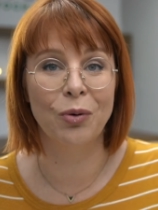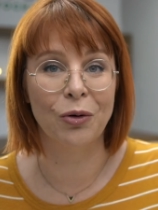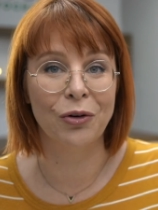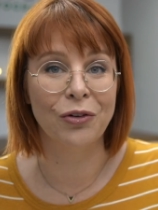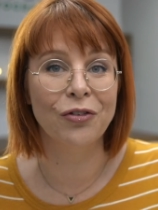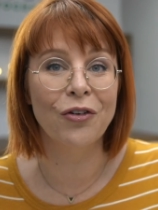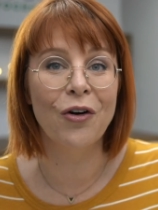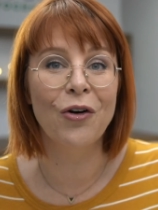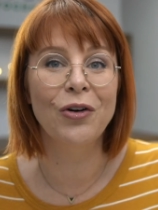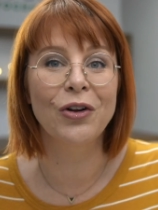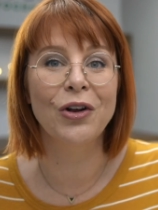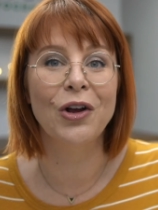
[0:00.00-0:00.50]

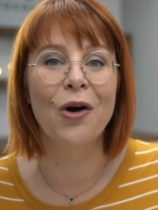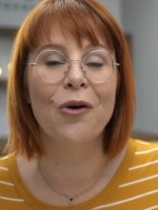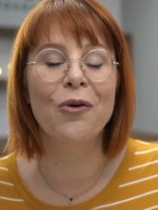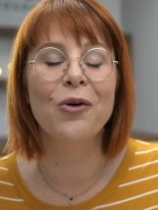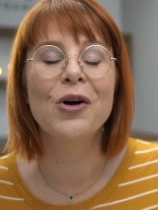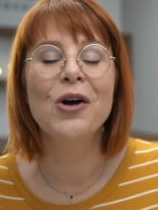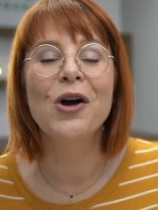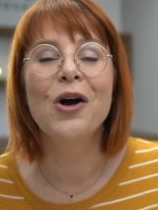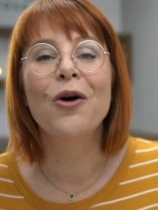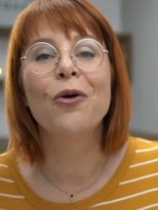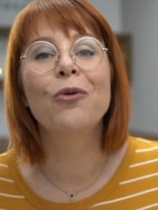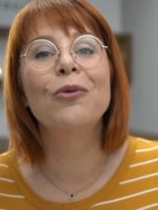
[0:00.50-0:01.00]

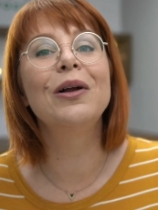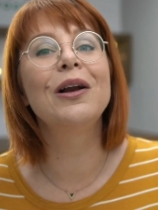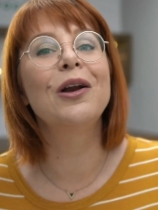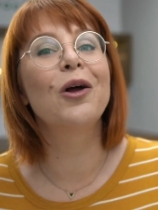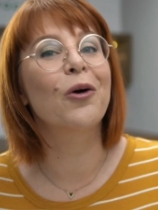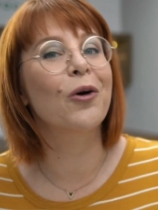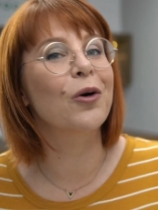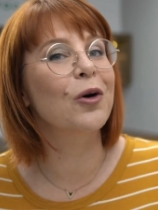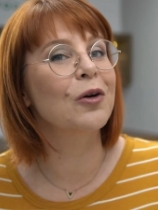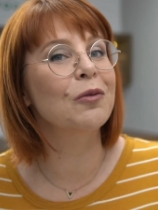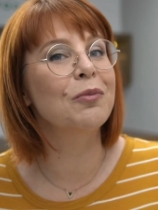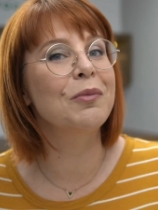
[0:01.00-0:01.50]
portfolio
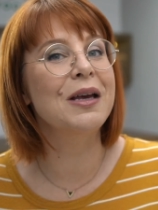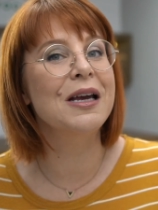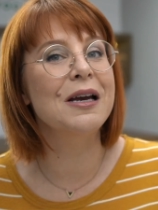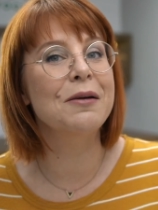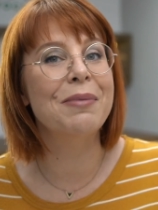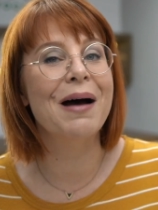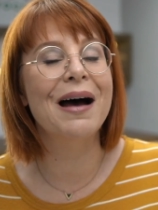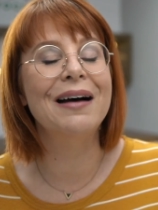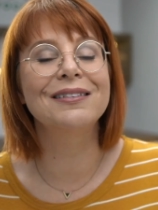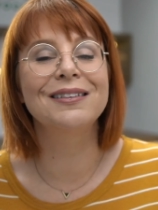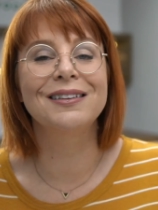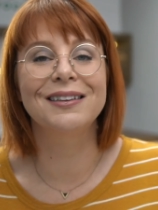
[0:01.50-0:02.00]
will earn
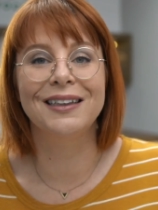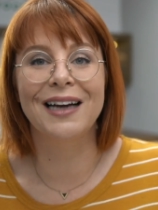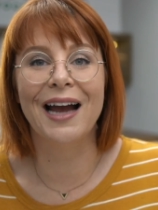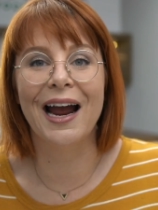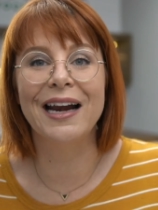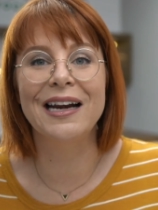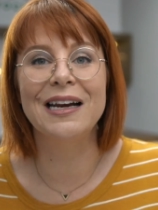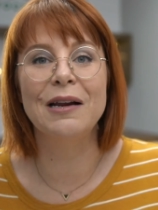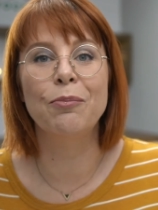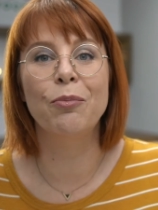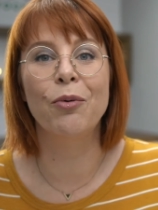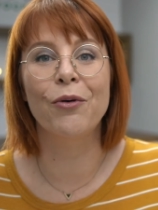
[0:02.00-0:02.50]
me about
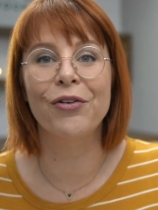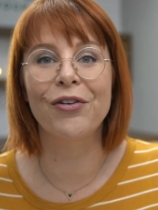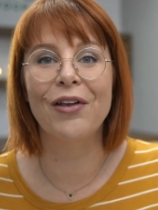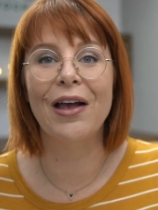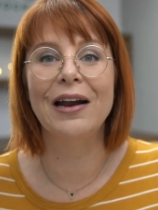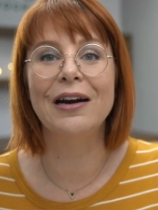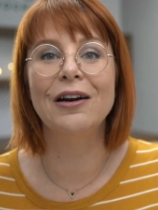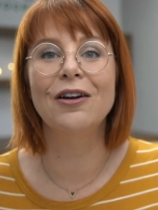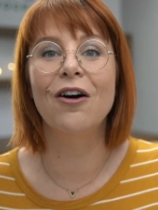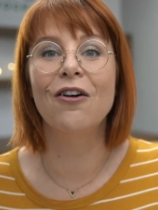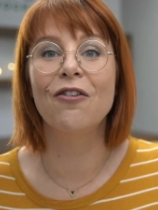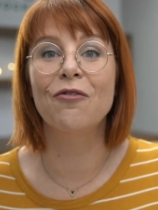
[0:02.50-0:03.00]

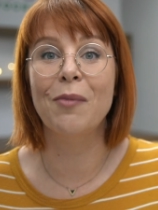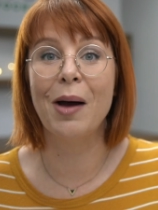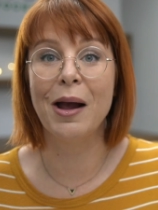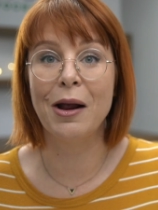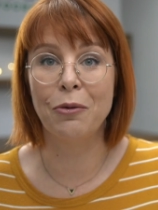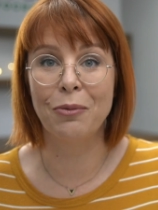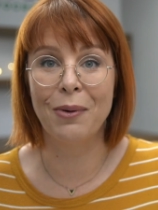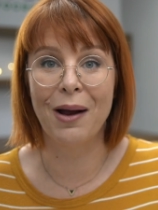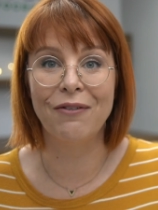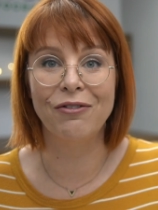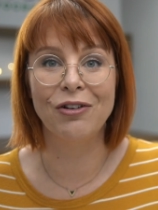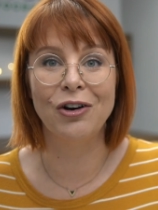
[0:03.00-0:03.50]
90% of
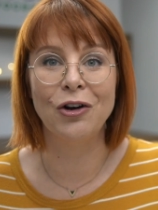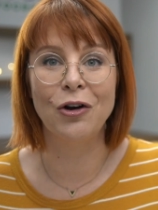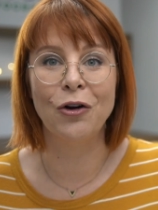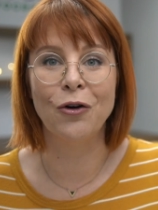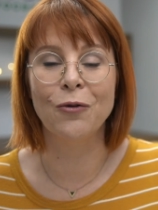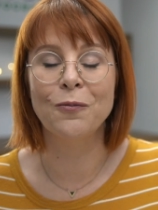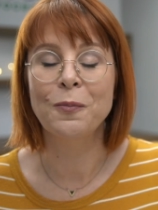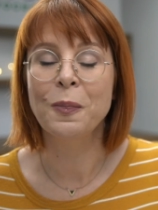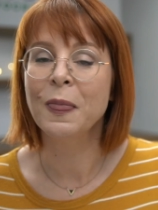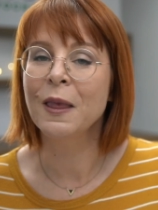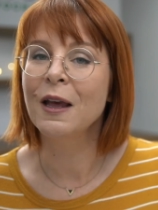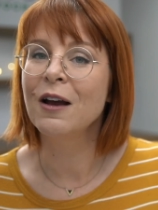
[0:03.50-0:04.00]
my
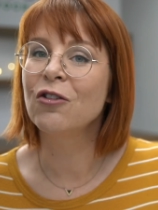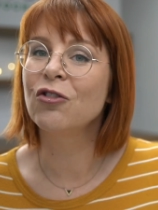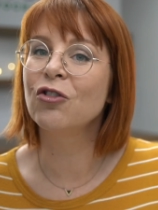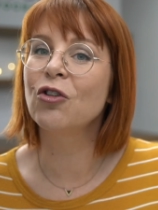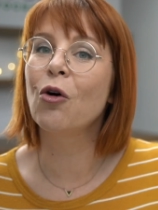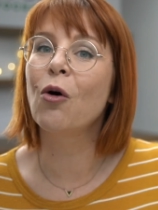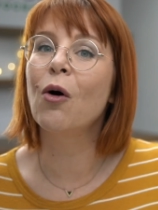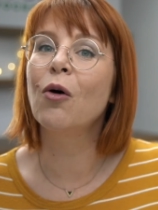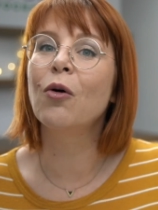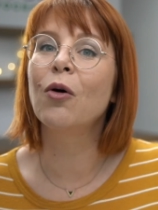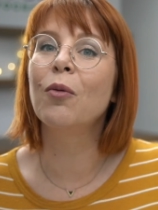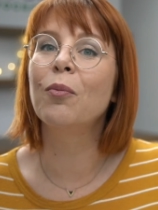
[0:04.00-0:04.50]
revenue.
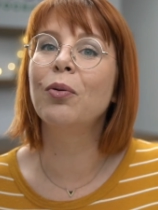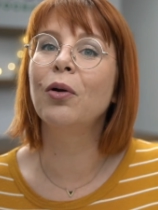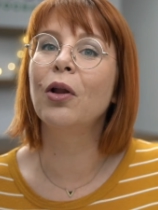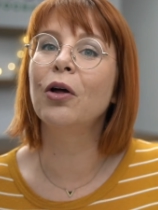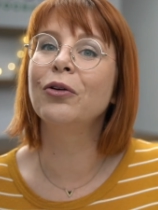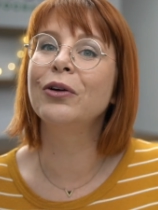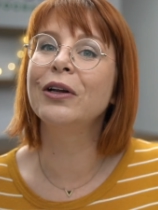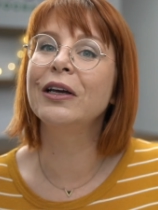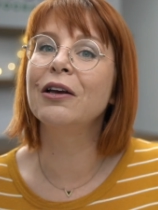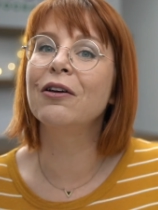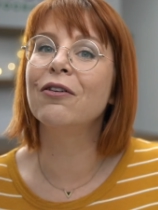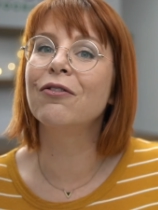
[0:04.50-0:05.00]
So
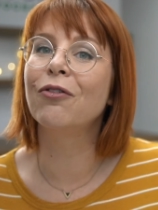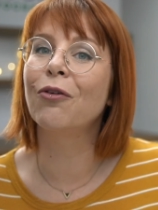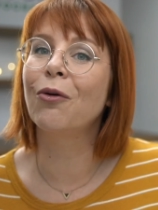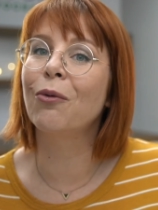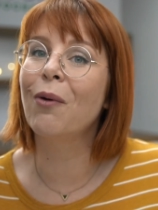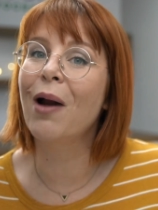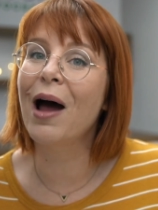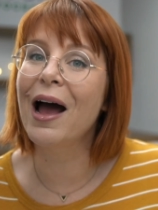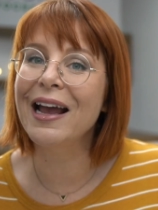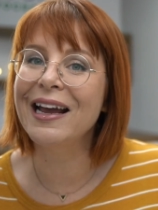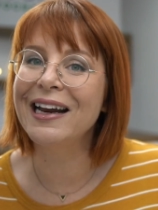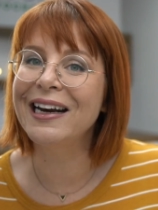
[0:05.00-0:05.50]
uploading a
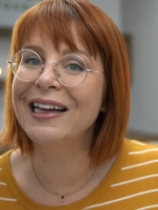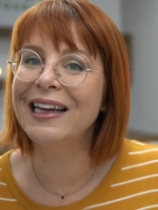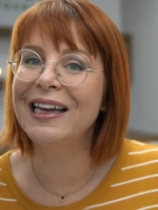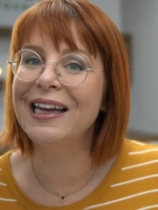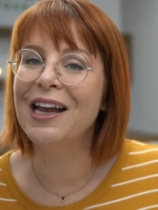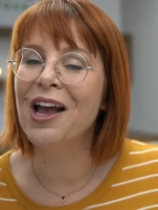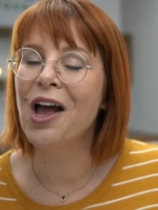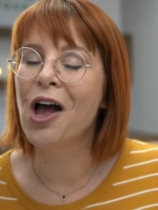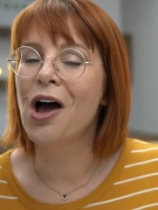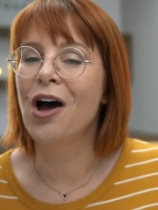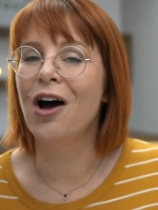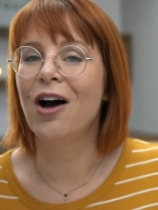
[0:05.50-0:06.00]

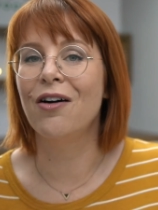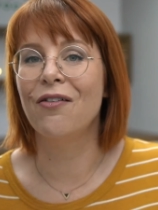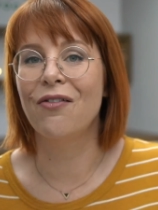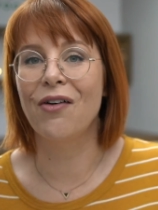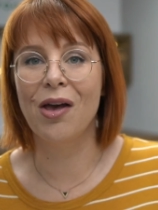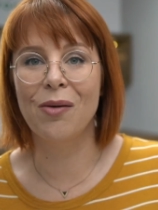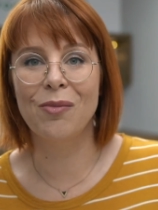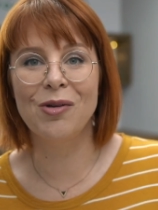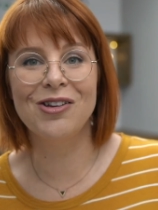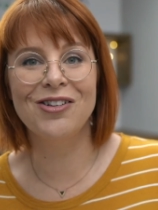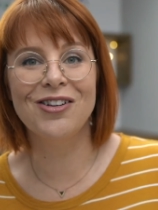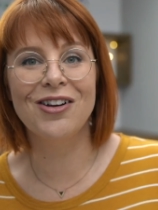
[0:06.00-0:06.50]
variety
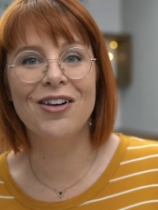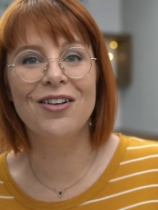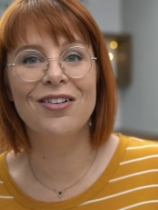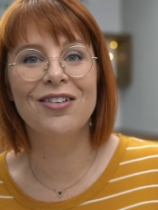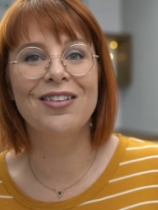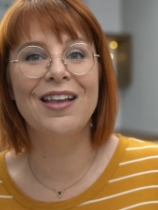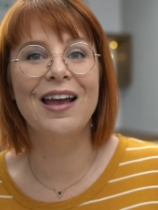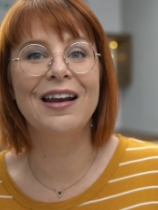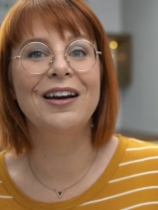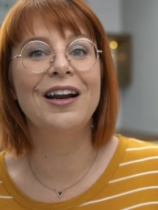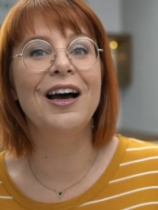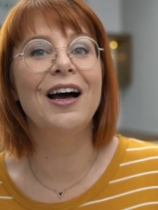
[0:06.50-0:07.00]
of
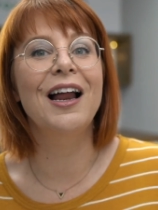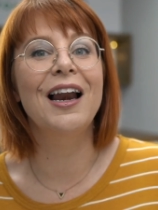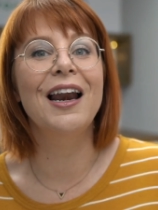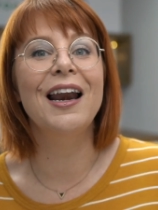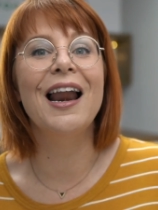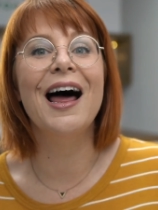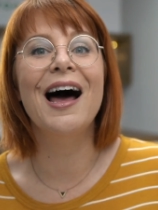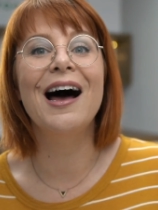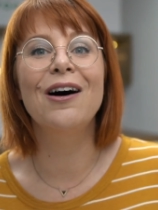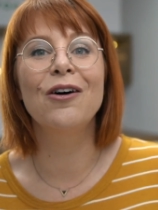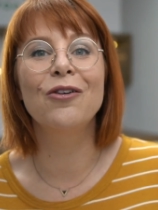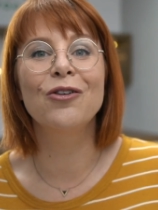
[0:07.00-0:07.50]
images then
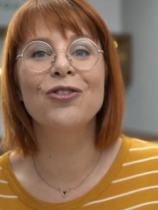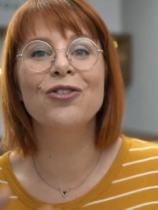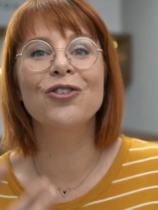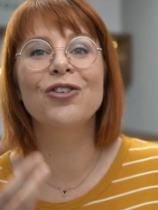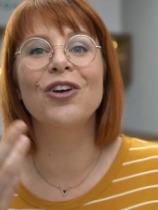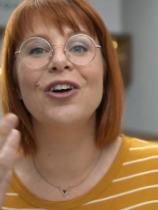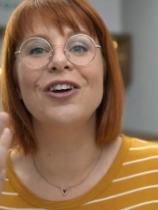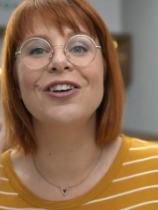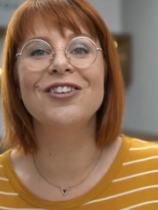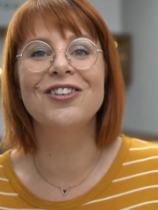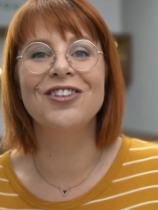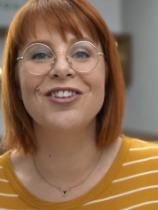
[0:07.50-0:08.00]

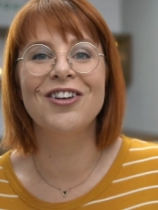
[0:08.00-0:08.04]
allows a